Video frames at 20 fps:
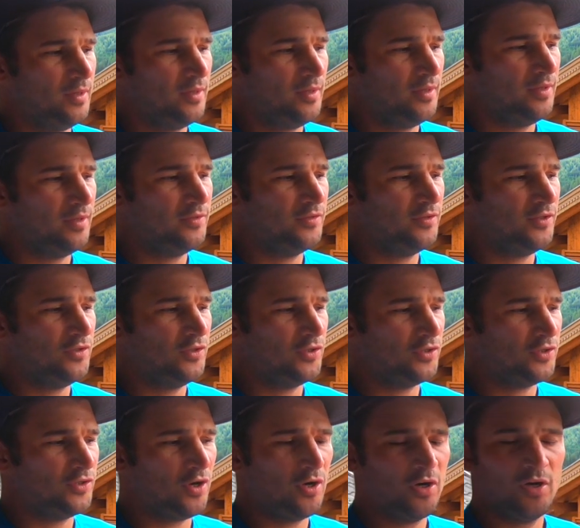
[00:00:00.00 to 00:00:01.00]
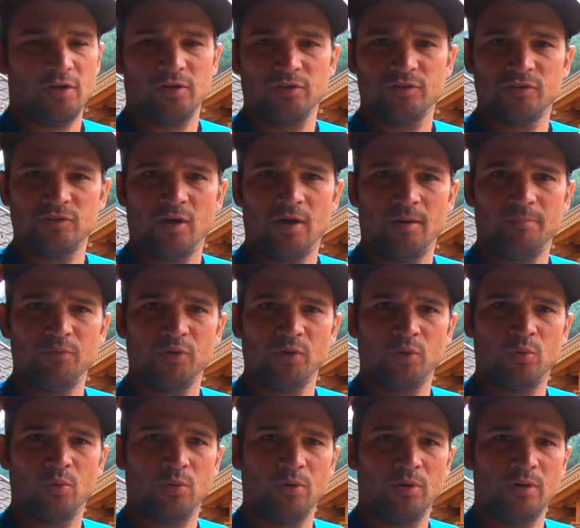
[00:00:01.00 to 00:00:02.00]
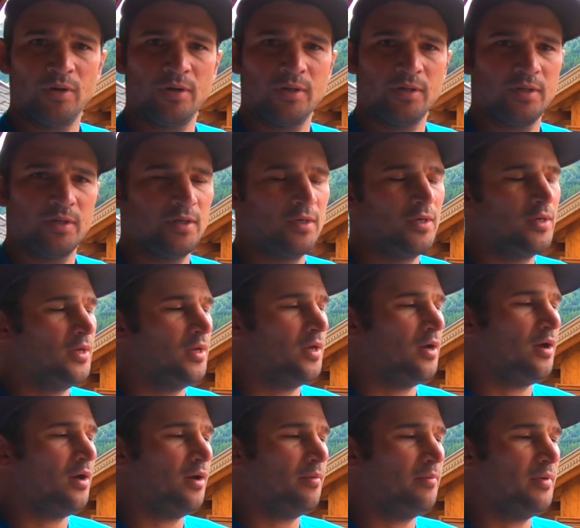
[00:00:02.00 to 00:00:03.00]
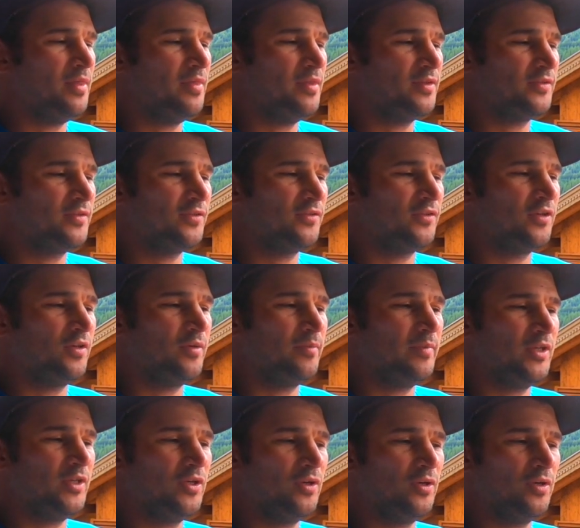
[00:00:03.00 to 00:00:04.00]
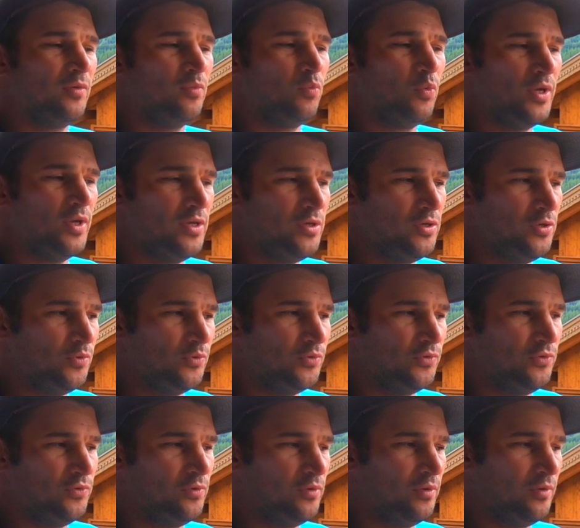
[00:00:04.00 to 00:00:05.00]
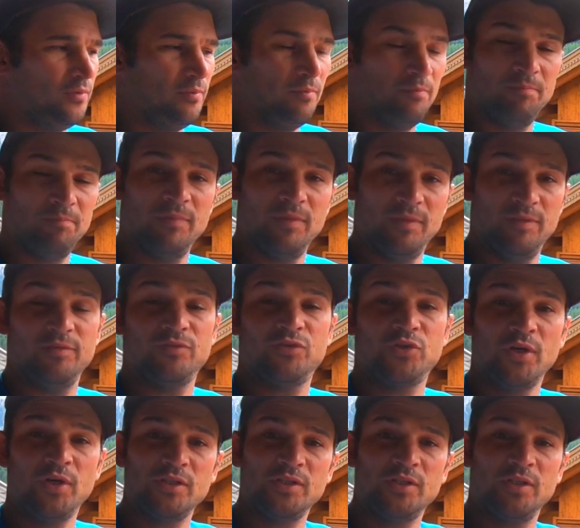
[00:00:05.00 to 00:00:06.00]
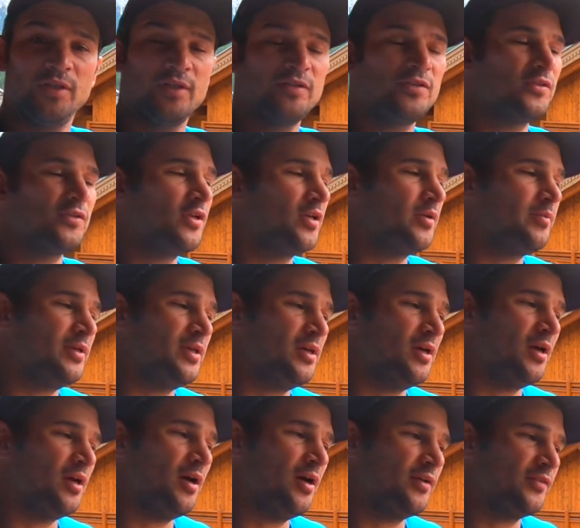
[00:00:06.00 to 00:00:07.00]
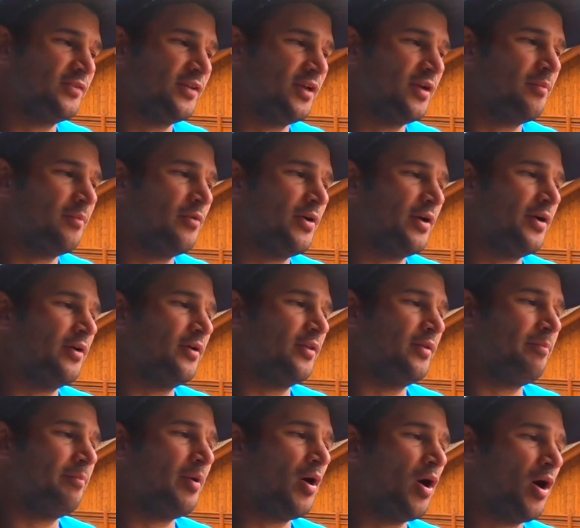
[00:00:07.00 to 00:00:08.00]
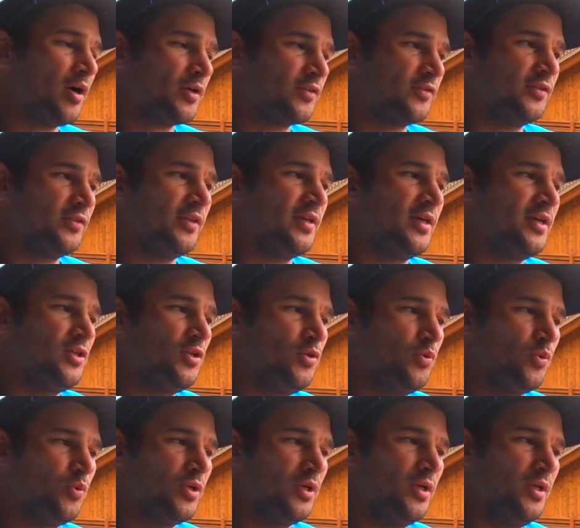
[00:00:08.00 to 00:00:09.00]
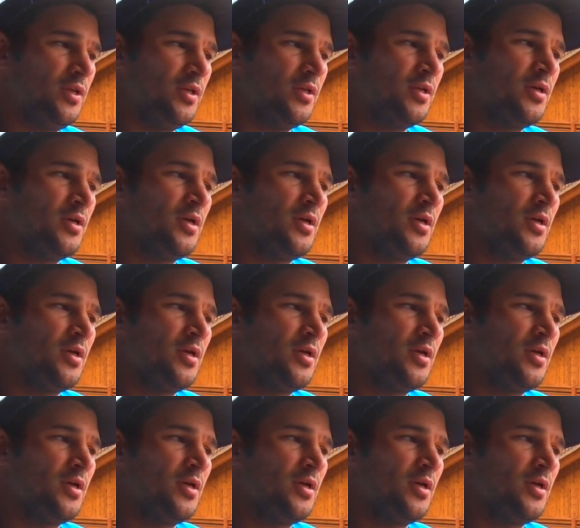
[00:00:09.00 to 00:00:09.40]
this is your StartStop Record, and this is going to be good when you this is going to be set up right out of the box so that you can,